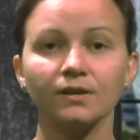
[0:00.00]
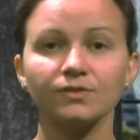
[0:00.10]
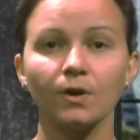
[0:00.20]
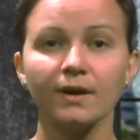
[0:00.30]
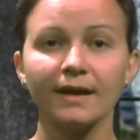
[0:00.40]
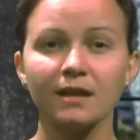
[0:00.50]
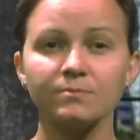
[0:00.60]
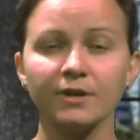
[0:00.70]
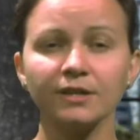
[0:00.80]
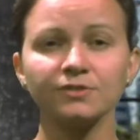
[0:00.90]
So a
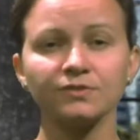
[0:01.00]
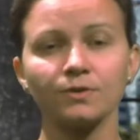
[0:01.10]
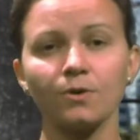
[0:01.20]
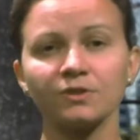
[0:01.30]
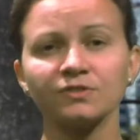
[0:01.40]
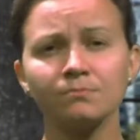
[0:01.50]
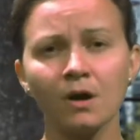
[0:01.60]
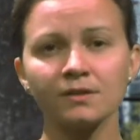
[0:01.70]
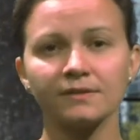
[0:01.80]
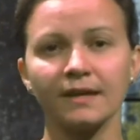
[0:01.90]
calibration score
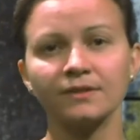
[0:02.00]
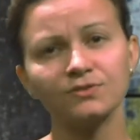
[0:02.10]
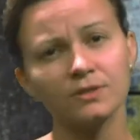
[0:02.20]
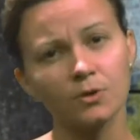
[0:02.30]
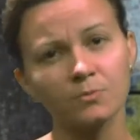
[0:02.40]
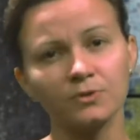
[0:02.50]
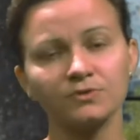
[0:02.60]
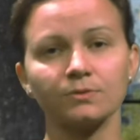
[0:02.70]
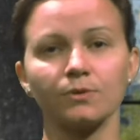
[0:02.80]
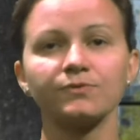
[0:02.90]
smaller than
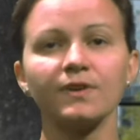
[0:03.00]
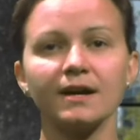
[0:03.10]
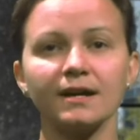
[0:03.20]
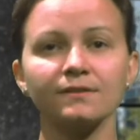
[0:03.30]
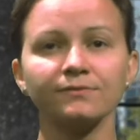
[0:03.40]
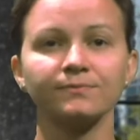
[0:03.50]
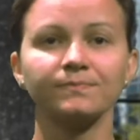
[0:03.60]
0.05